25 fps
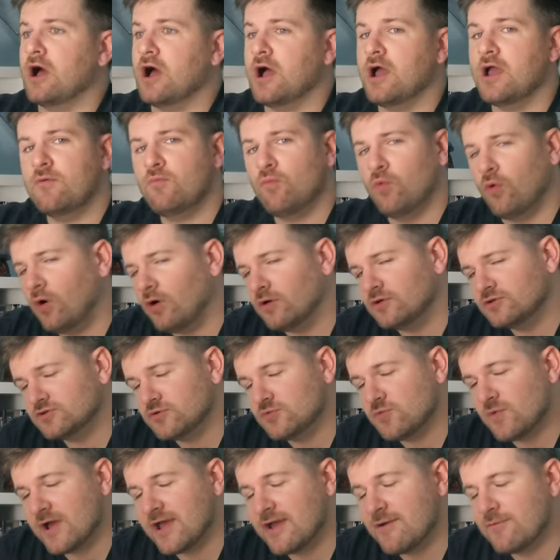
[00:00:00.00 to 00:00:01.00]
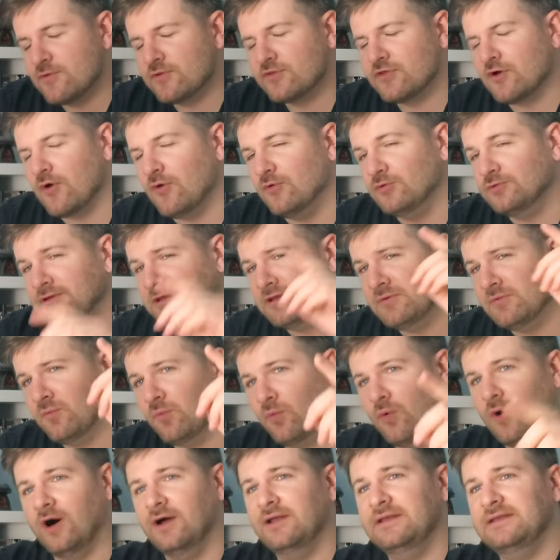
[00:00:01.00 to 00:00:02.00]
I walked away with only
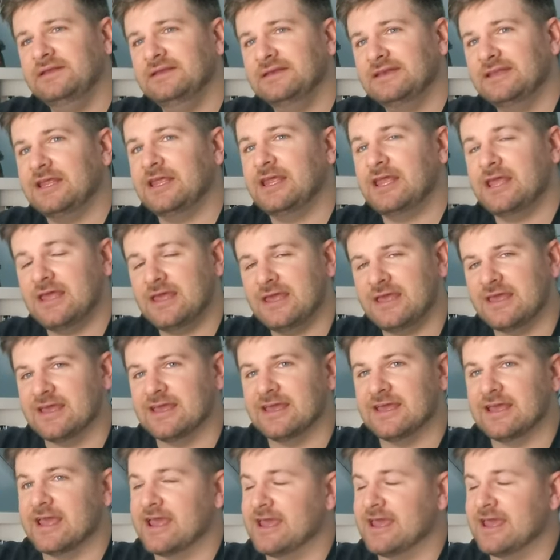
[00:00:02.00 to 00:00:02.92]
one key,